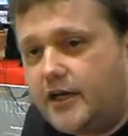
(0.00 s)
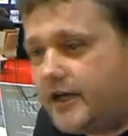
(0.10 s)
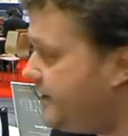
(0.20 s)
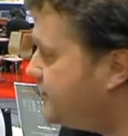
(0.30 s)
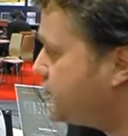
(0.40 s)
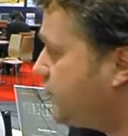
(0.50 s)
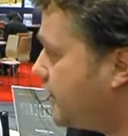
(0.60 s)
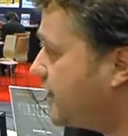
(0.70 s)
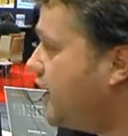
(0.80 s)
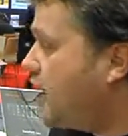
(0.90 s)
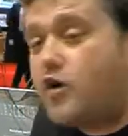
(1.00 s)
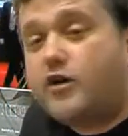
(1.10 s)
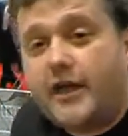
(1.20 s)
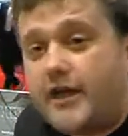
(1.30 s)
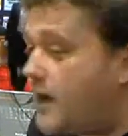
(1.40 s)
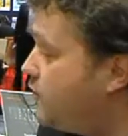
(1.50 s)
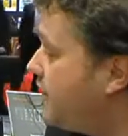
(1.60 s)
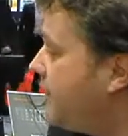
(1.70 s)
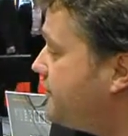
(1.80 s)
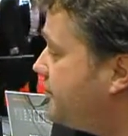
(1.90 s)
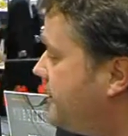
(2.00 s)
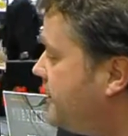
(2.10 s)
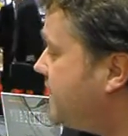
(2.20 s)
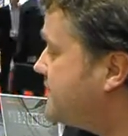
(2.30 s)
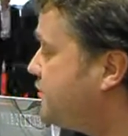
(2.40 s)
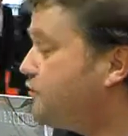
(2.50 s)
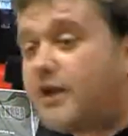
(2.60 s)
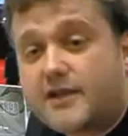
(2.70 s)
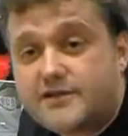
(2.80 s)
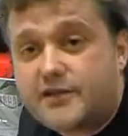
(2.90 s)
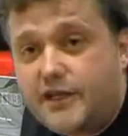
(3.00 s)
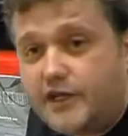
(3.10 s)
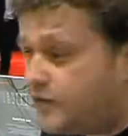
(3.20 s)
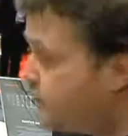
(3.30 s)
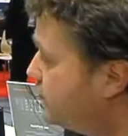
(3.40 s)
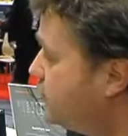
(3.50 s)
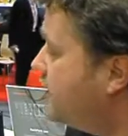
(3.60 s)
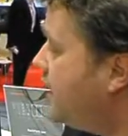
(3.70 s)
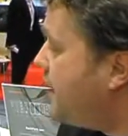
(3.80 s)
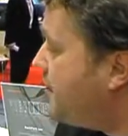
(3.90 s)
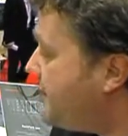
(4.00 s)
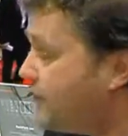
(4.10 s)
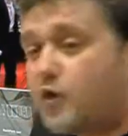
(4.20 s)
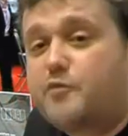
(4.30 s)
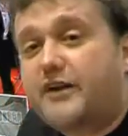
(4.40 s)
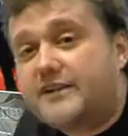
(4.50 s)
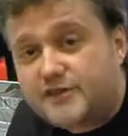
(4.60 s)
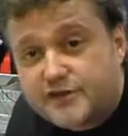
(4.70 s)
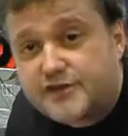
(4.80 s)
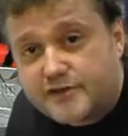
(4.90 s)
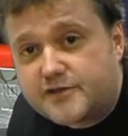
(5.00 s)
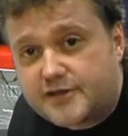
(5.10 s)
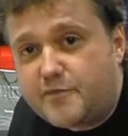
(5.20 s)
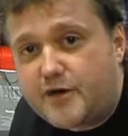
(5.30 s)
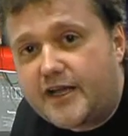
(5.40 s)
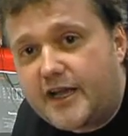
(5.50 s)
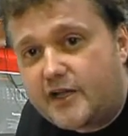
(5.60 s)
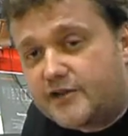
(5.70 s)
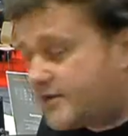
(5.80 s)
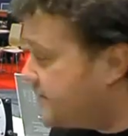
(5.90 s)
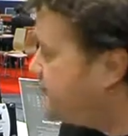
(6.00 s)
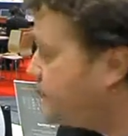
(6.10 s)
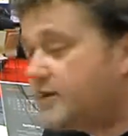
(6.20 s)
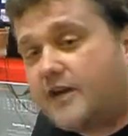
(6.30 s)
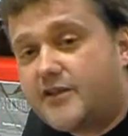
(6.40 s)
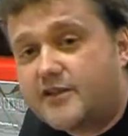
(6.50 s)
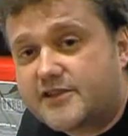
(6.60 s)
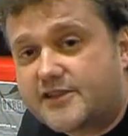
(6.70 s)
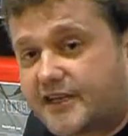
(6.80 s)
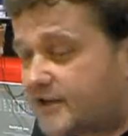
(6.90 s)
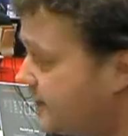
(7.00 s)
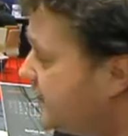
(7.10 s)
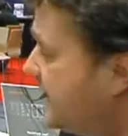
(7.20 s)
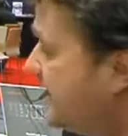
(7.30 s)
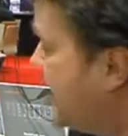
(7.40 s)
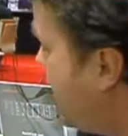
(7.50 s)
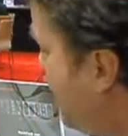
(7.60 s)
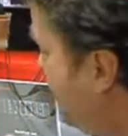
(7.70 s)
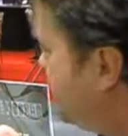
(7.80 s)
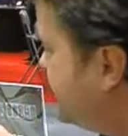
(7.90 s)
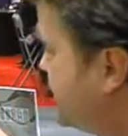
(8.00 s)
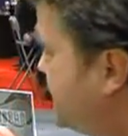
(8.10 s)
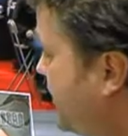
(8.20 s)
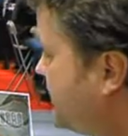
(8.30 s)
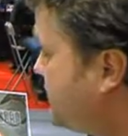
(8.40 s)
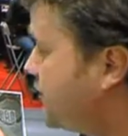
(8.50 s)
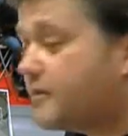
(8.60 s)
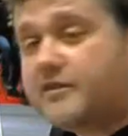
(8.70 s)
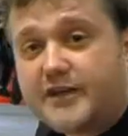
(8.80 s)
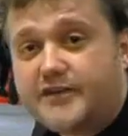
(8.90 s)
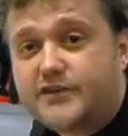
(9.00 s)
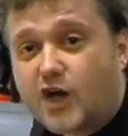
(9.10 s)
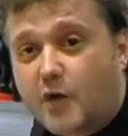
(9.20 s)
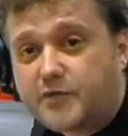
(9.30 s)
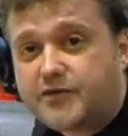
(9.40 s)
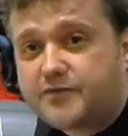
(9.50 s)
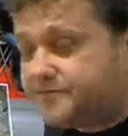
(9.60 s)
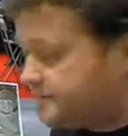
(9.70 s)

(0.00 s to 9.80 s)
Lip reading: each one. Okay, I want to have the de-esser plus the EQ, and the compressor somebody else is for another signal. All this is possible with these knobs.